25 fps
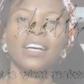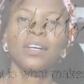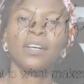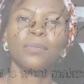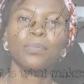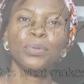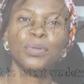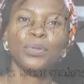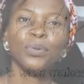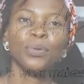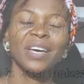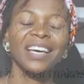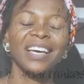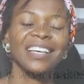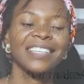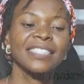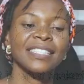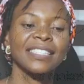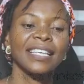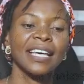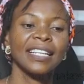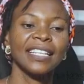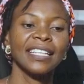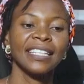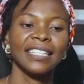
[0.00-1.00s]
help you
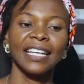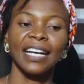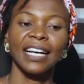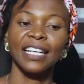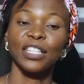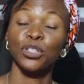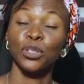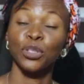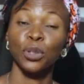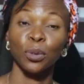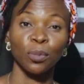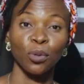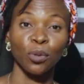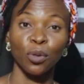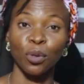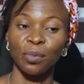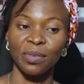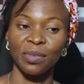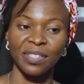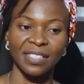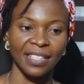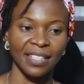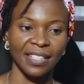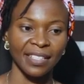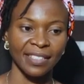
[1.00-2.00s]
excel in that job or
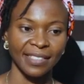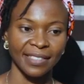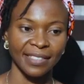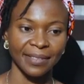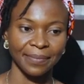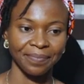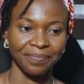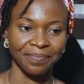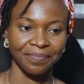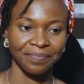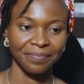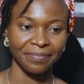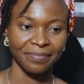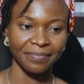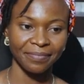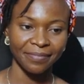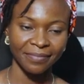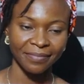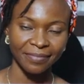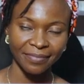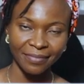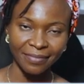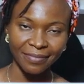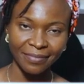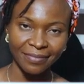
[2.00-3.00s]
business.
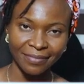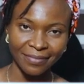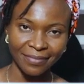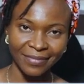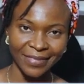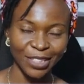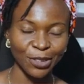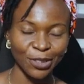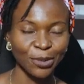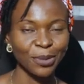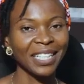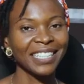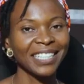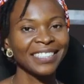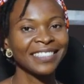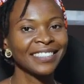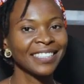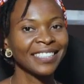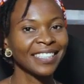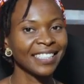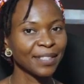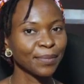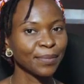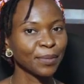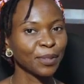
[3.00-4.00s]
So that
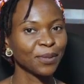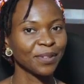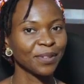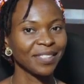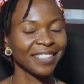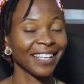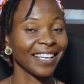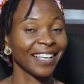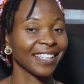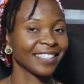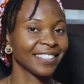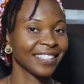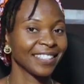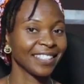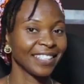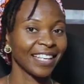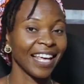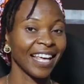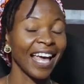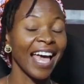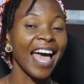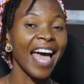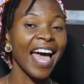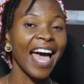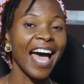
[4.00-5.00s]
takes me to the next thing.
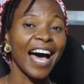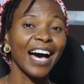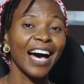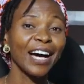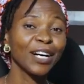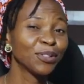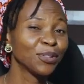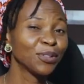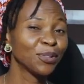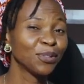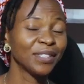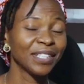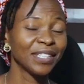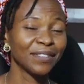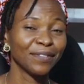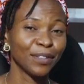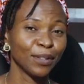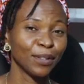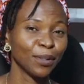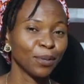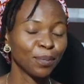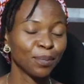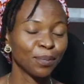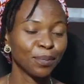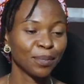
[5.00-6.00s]
How do you
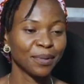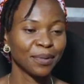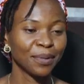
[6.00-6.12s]
develop